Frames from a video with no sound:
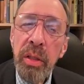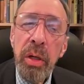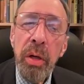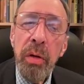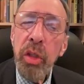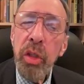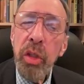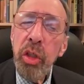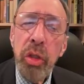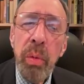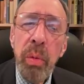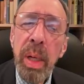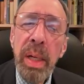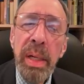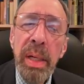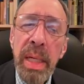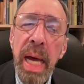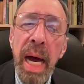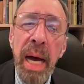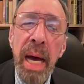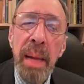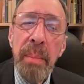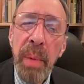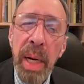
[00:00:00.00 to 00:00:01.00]
You are
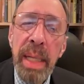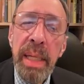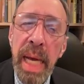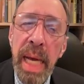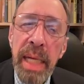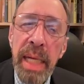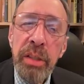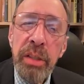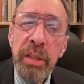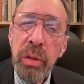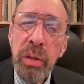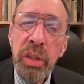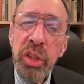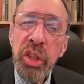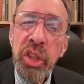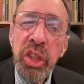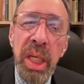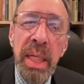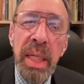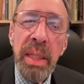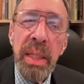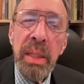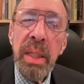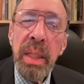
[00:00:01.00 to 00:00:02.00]
not my natural
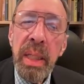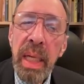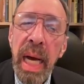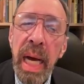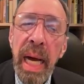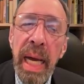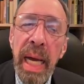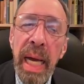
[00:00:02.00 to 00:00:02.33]
son.